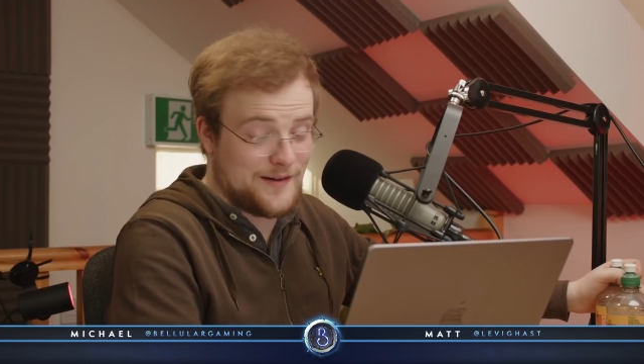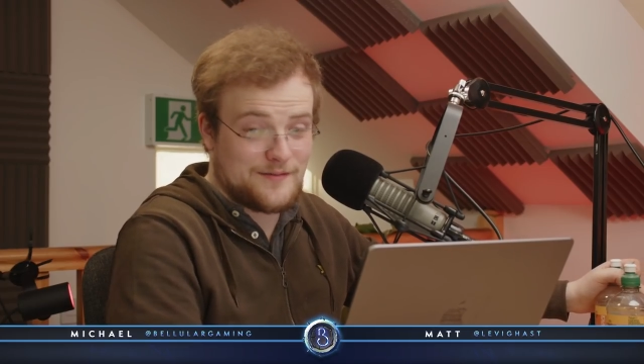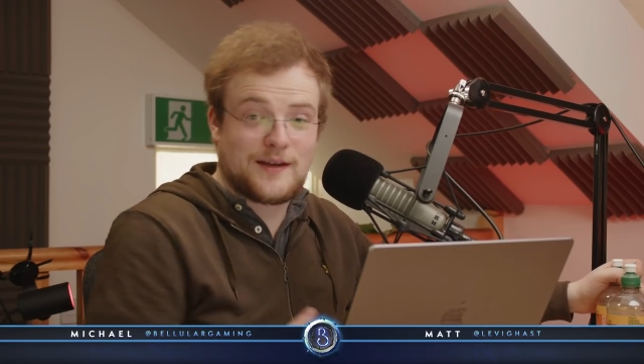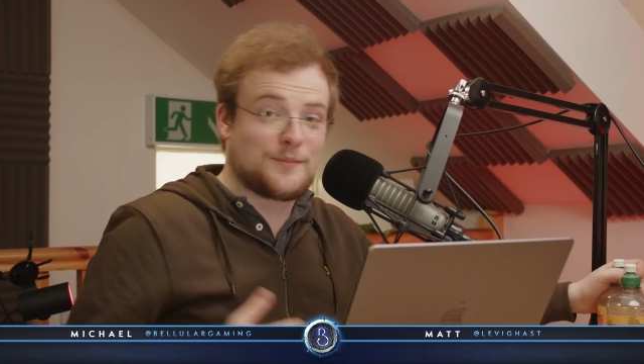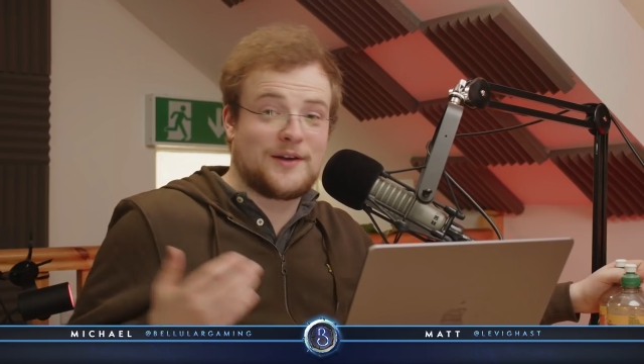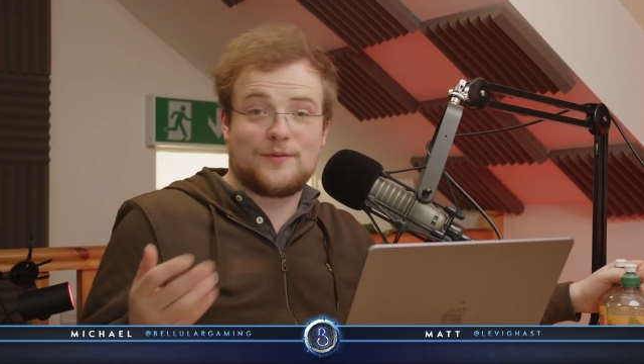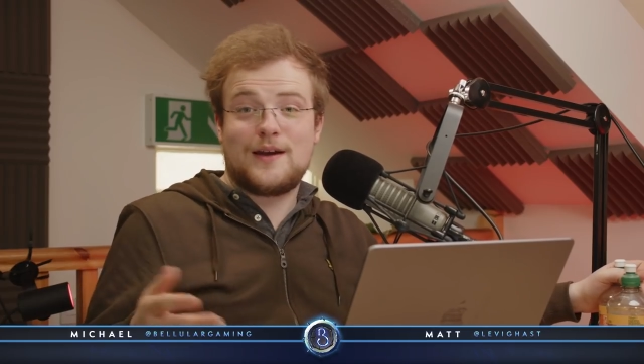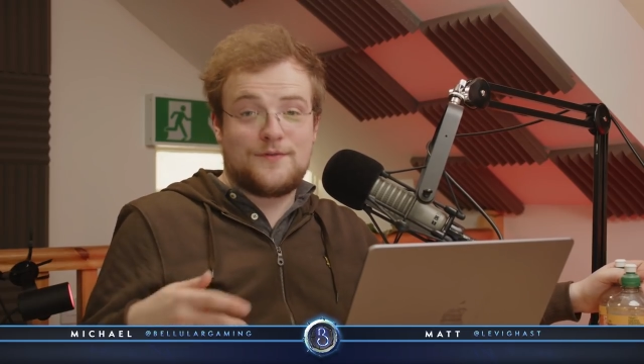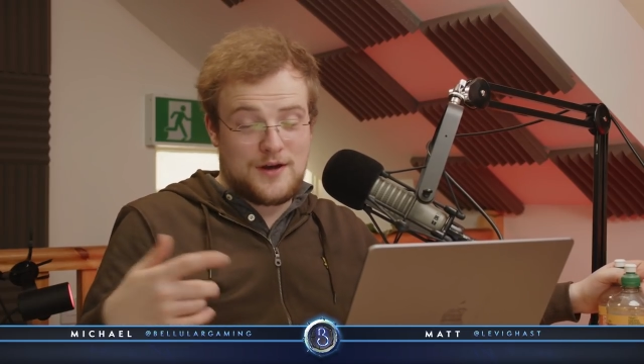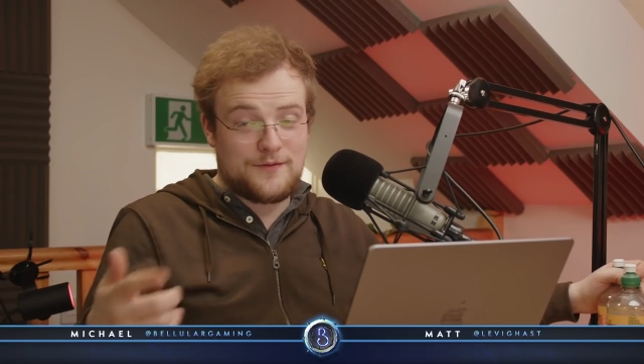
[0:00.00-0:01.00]
like, by the
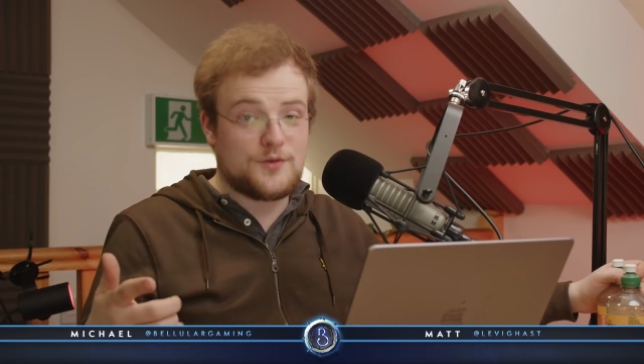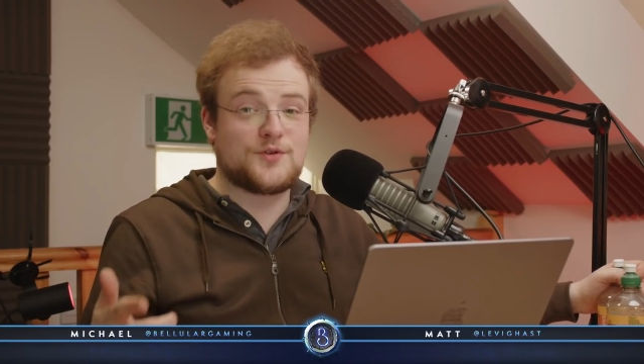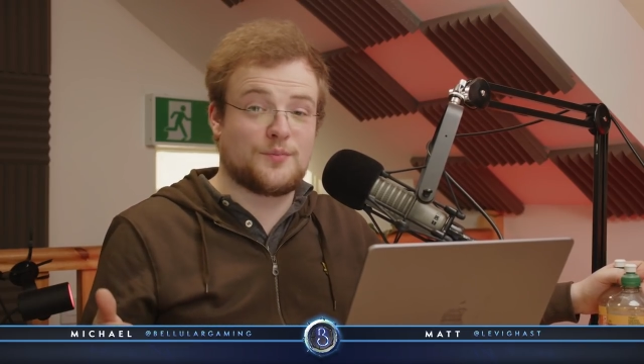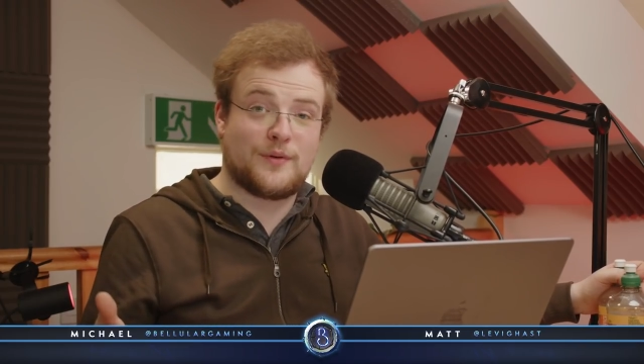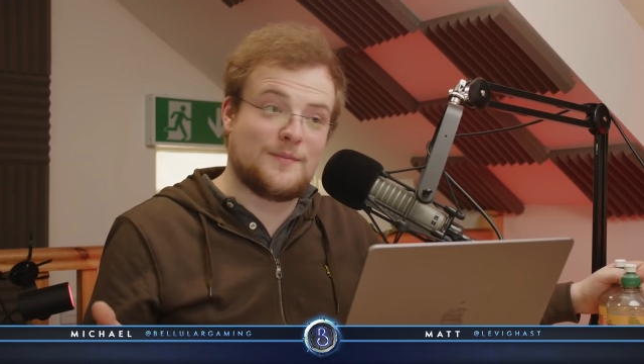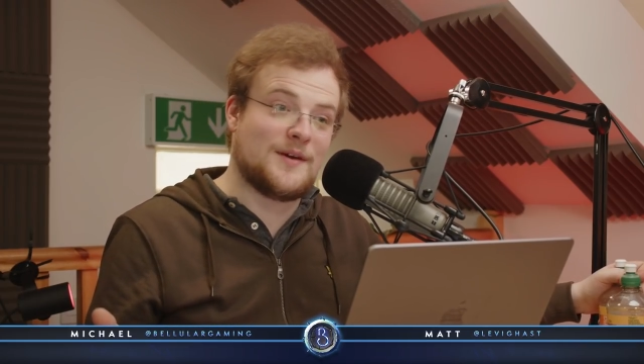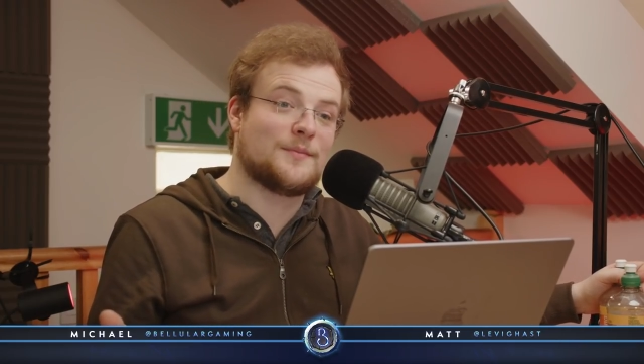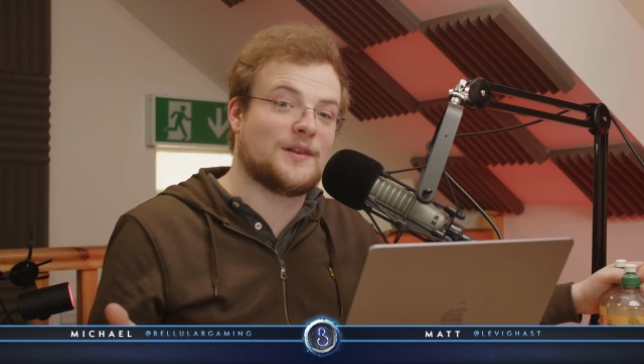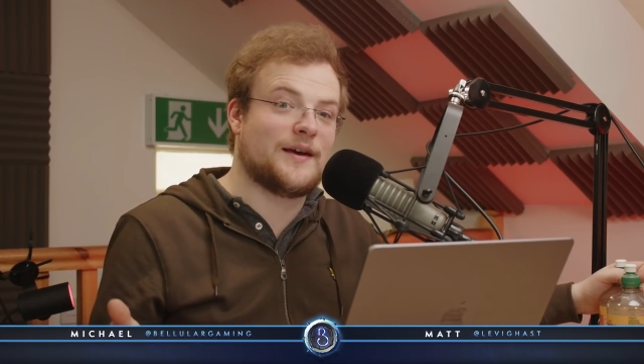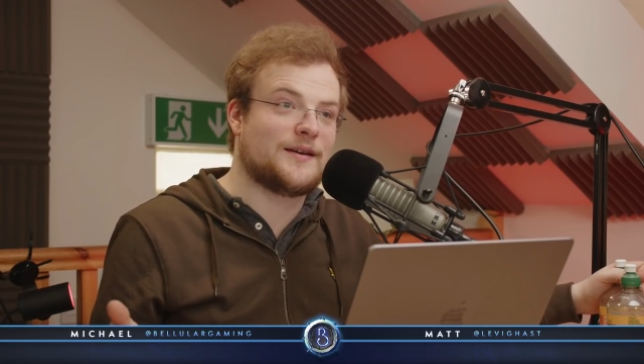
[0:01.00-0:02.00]
way, if you have YouTube
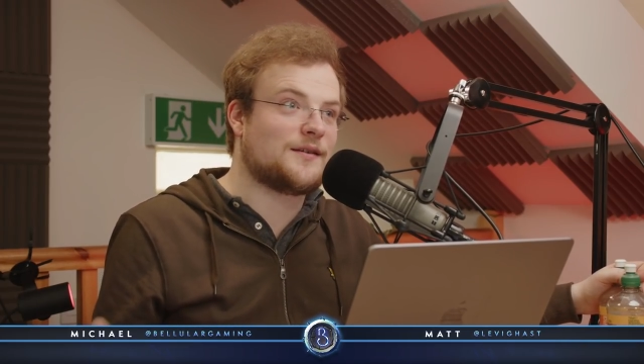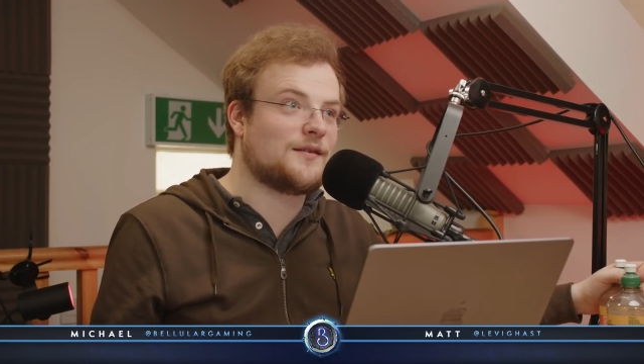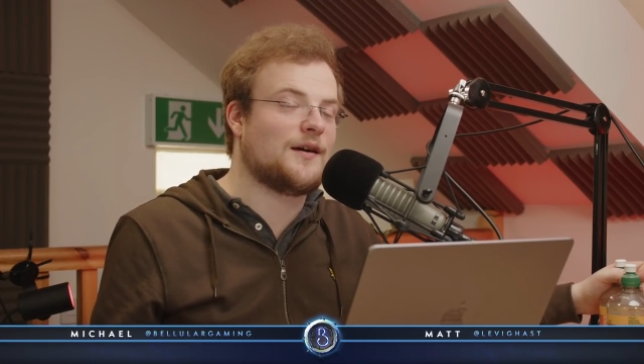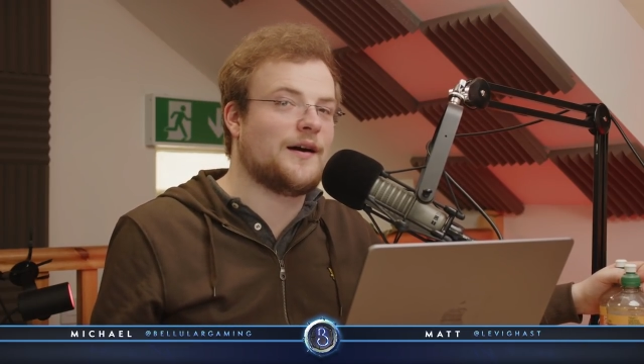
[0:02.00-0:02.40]
Premium, like,